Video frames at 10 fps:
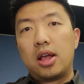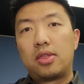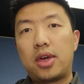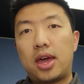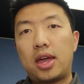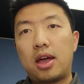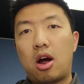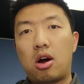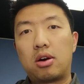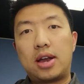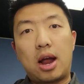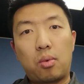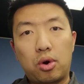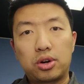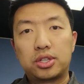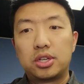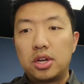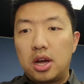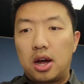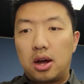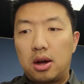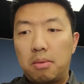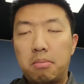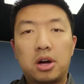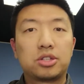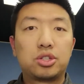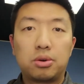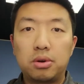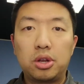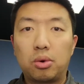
they are networked amongst their,